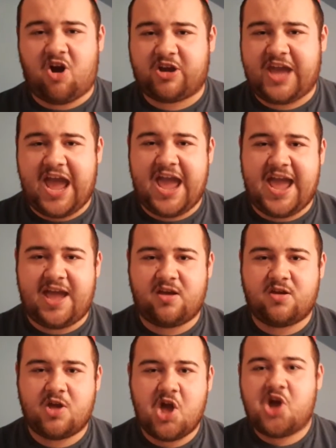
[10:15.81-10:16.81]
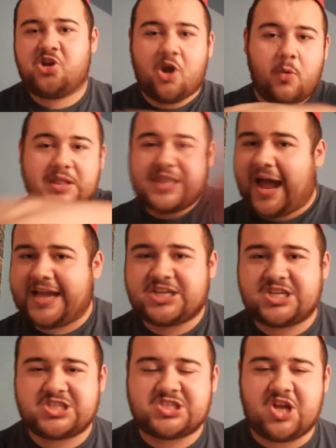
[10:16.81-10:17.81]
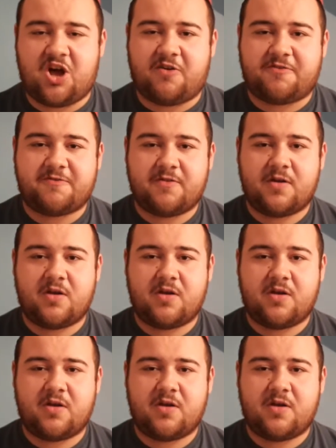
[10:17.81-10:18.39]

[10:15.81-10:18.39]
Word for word: okay? No one likes your stuff.